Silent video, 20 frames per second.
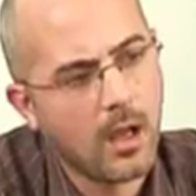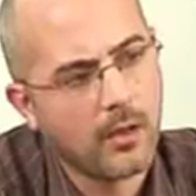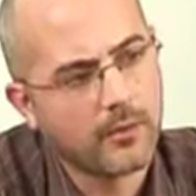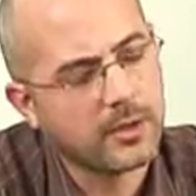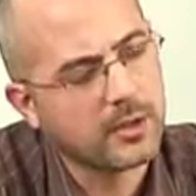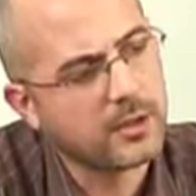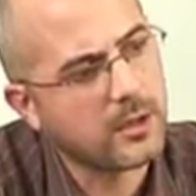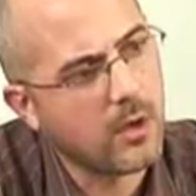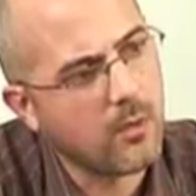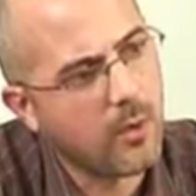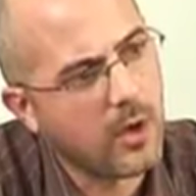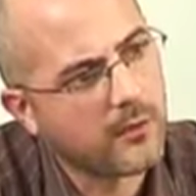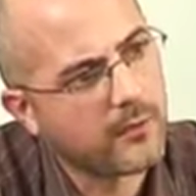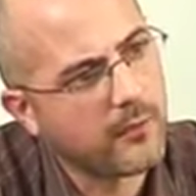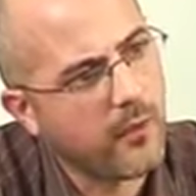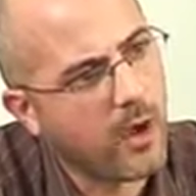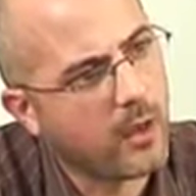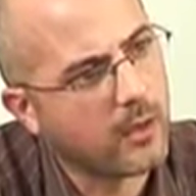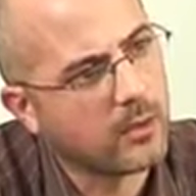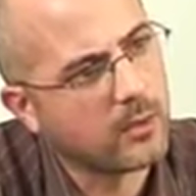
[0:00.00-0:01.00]
I've just got one
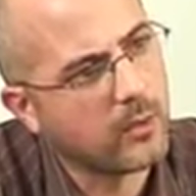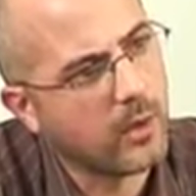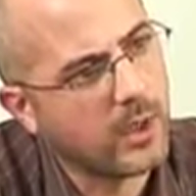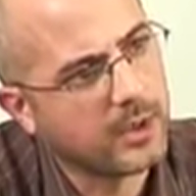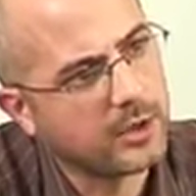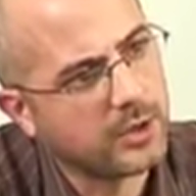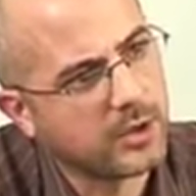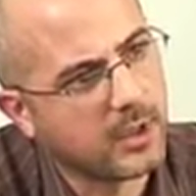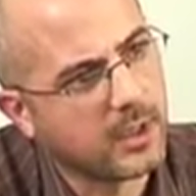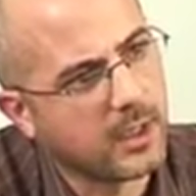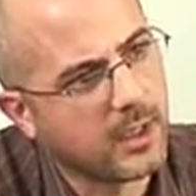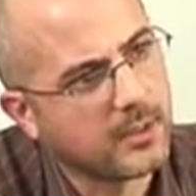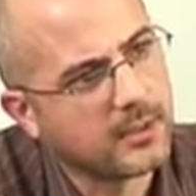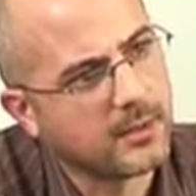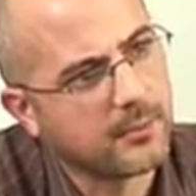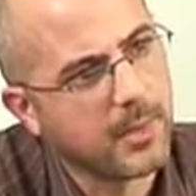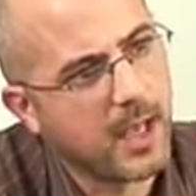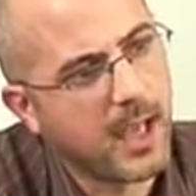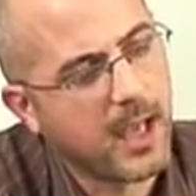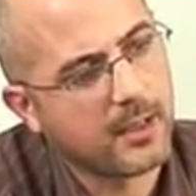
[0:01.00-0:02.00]
final question.
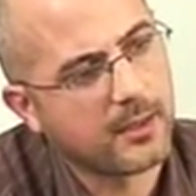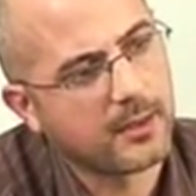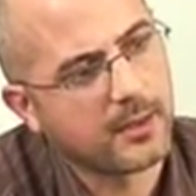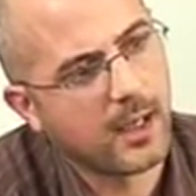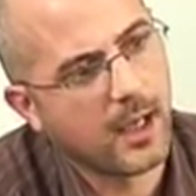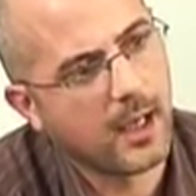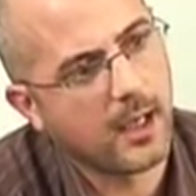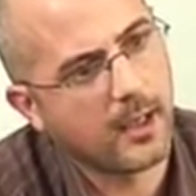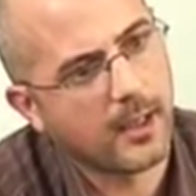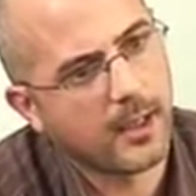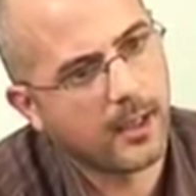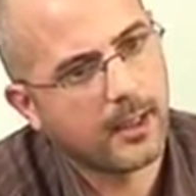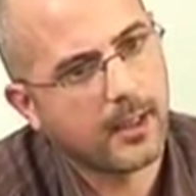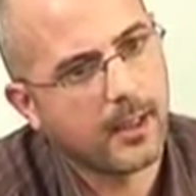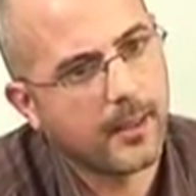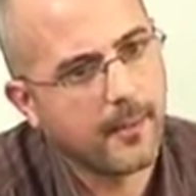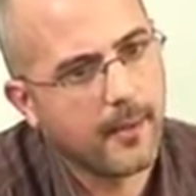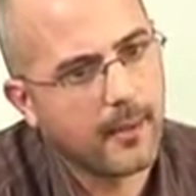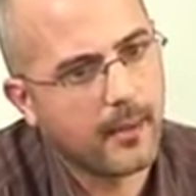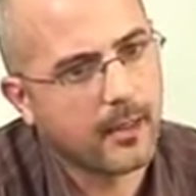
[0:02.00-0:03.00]
It's about uh,
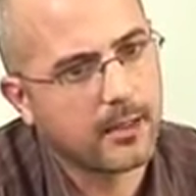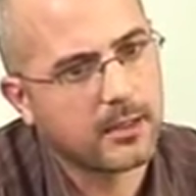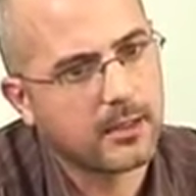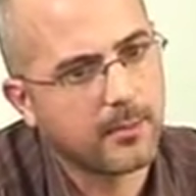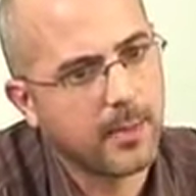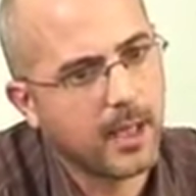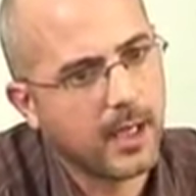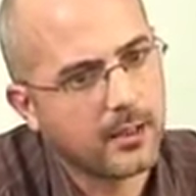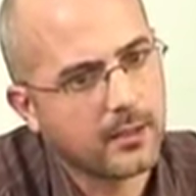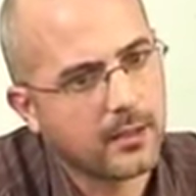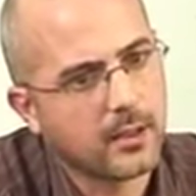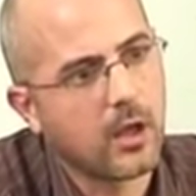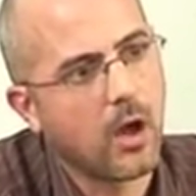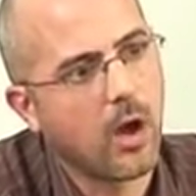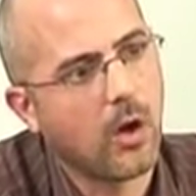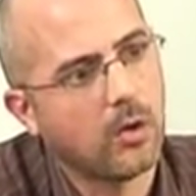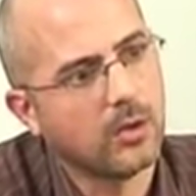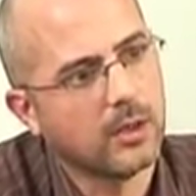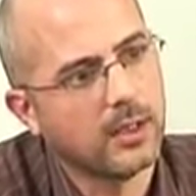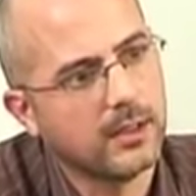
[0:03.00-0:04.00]
it's about the
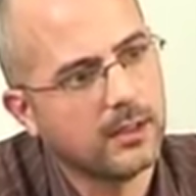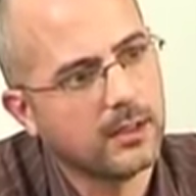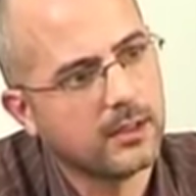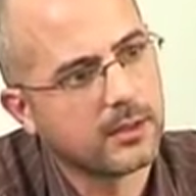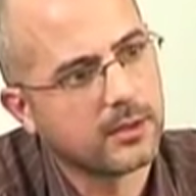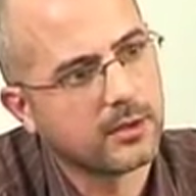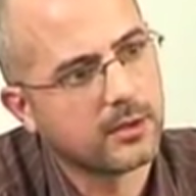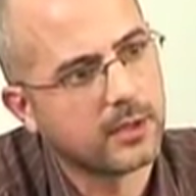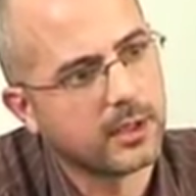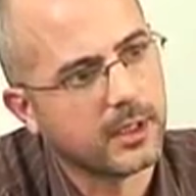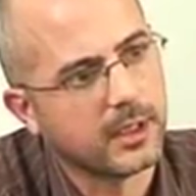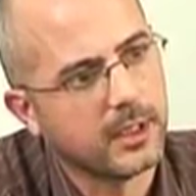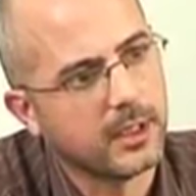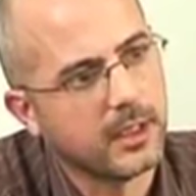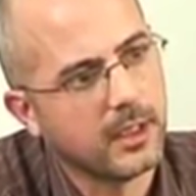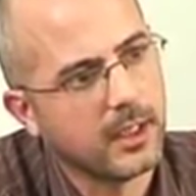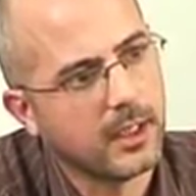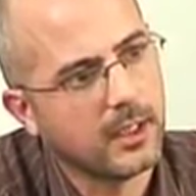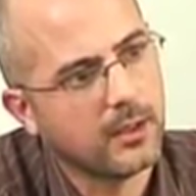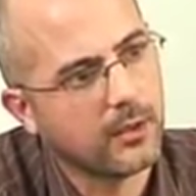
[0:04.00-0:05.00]
coal industry
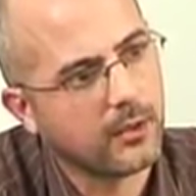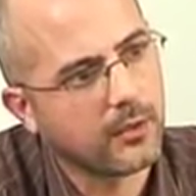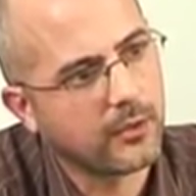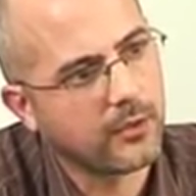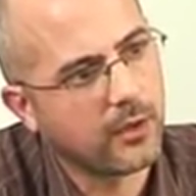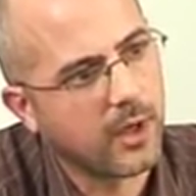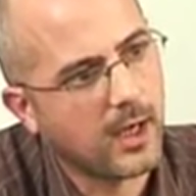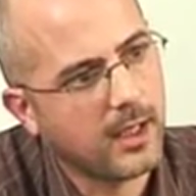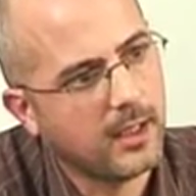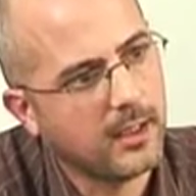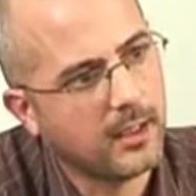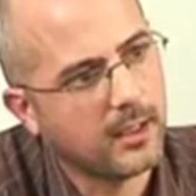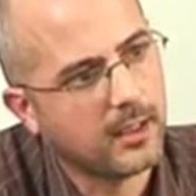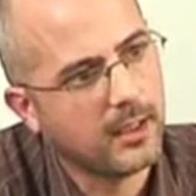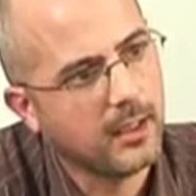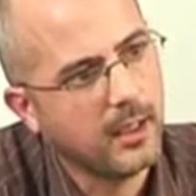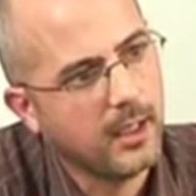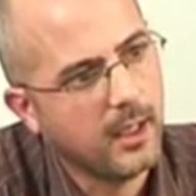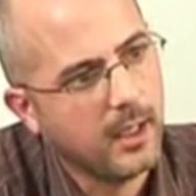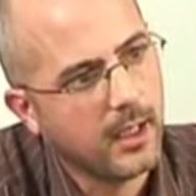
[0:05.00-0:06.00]
in Australia.
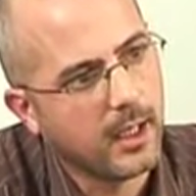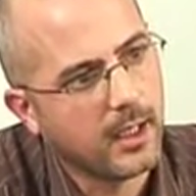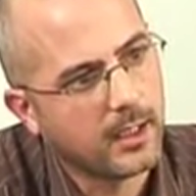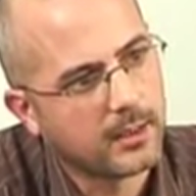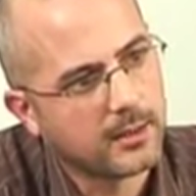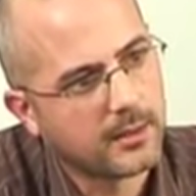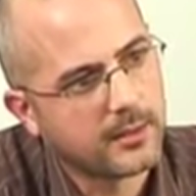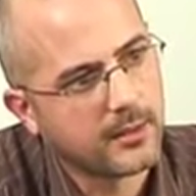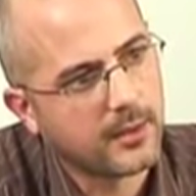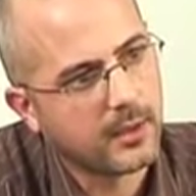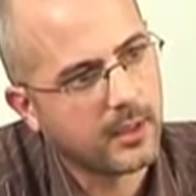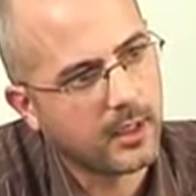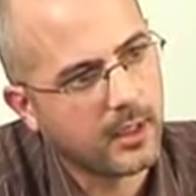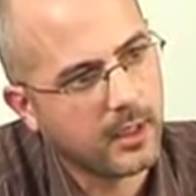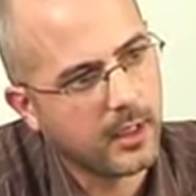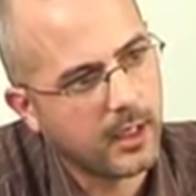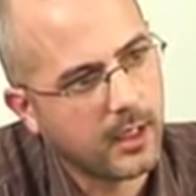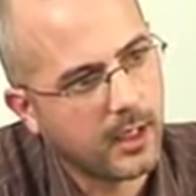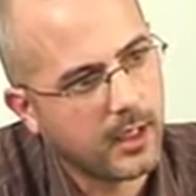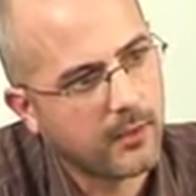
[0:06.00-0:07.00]
It's
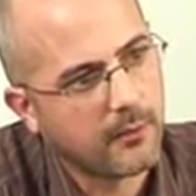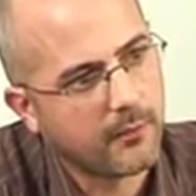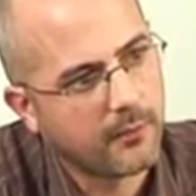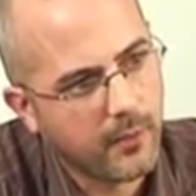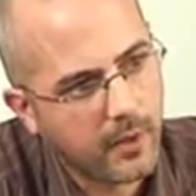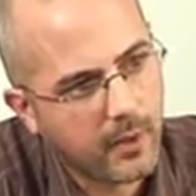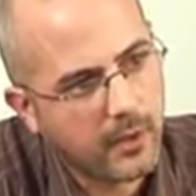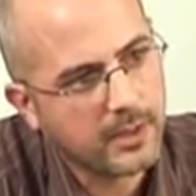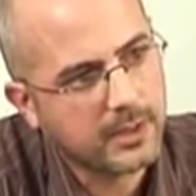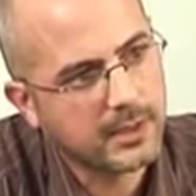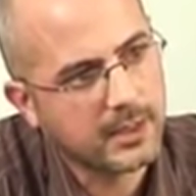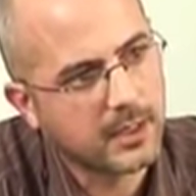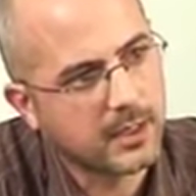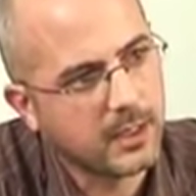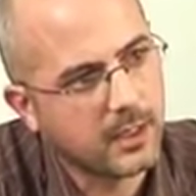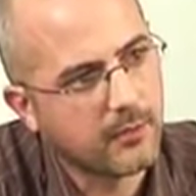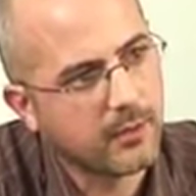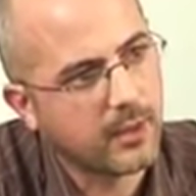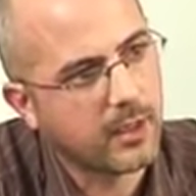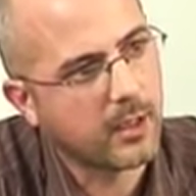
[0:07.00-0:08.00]
very
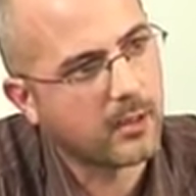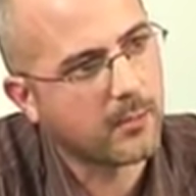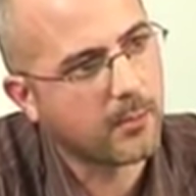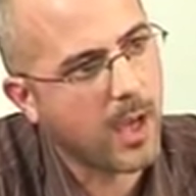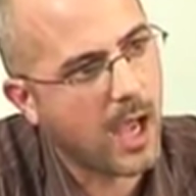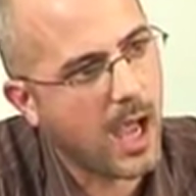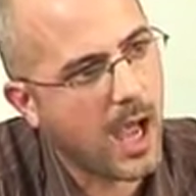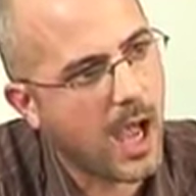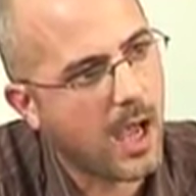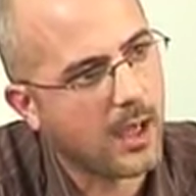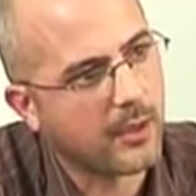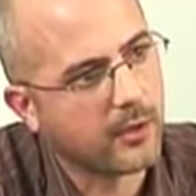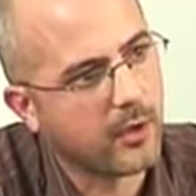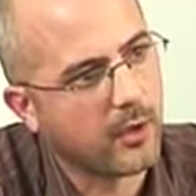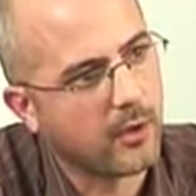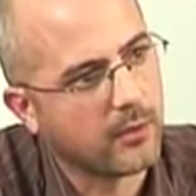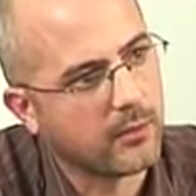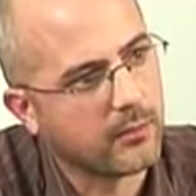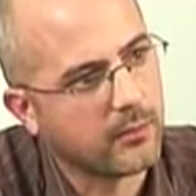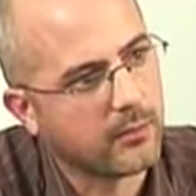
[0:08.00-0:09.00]
significant part
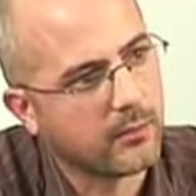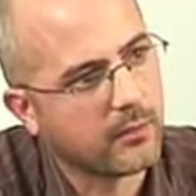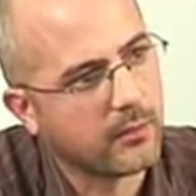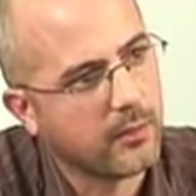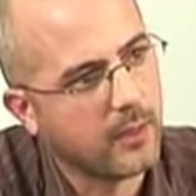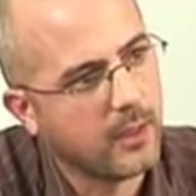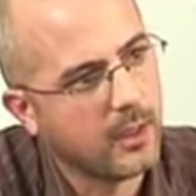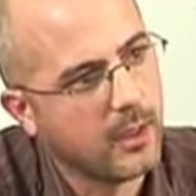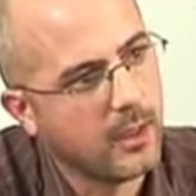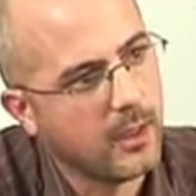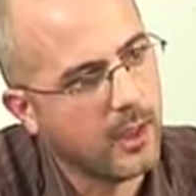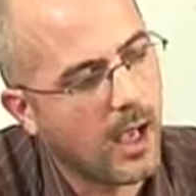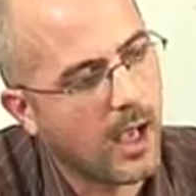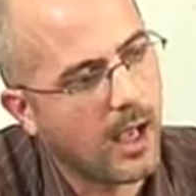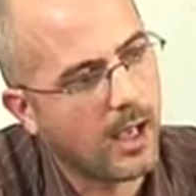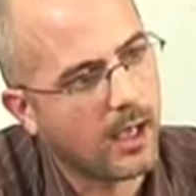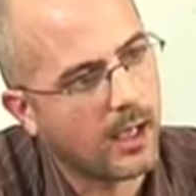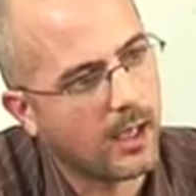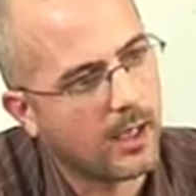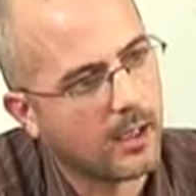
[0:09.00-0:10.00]
of,
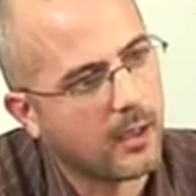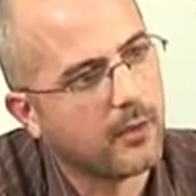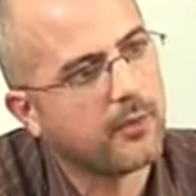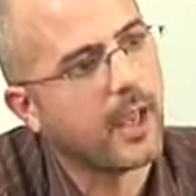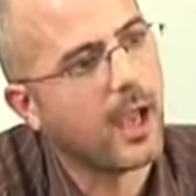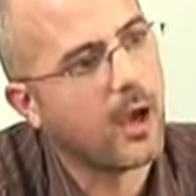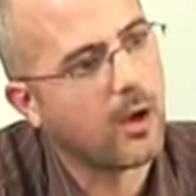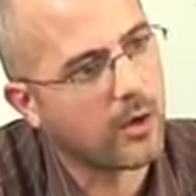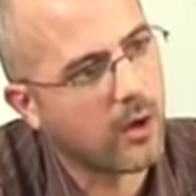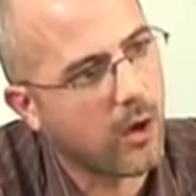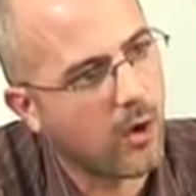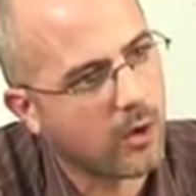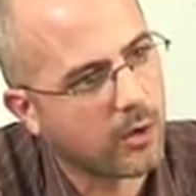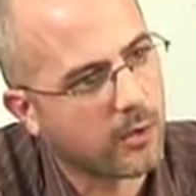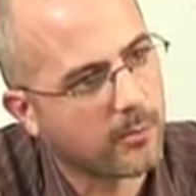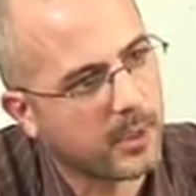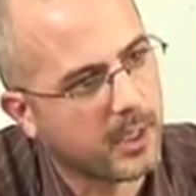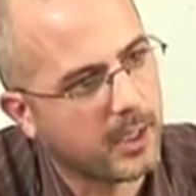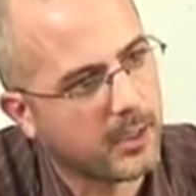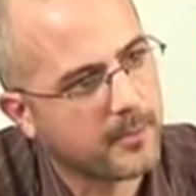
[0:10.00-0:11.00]
uh, of our
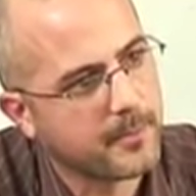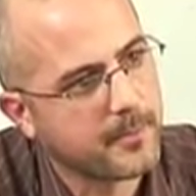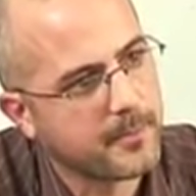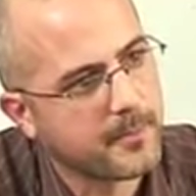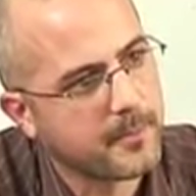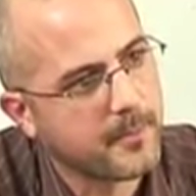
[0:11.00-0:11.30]
economy.